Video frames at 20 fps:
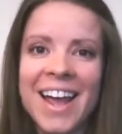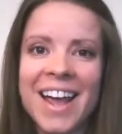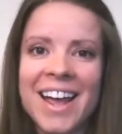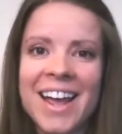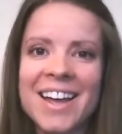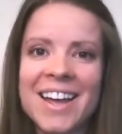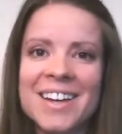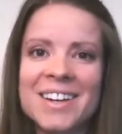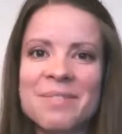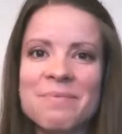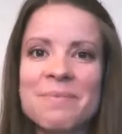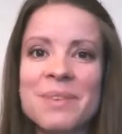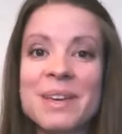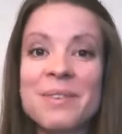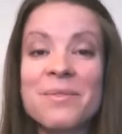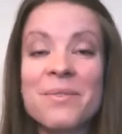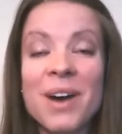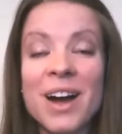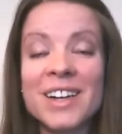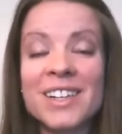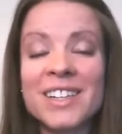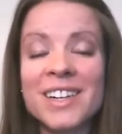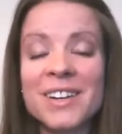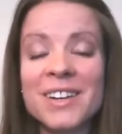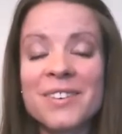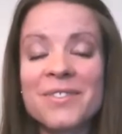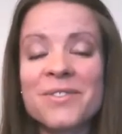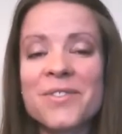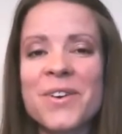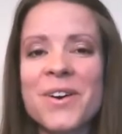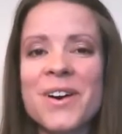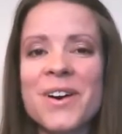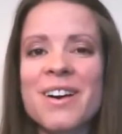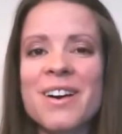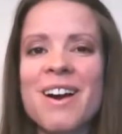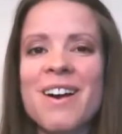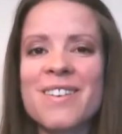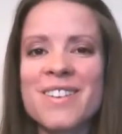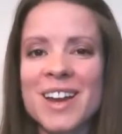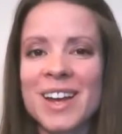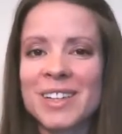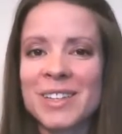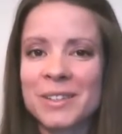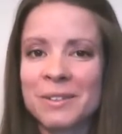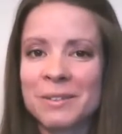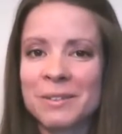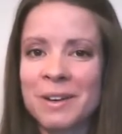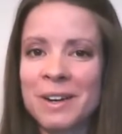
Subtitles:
and be watching for our next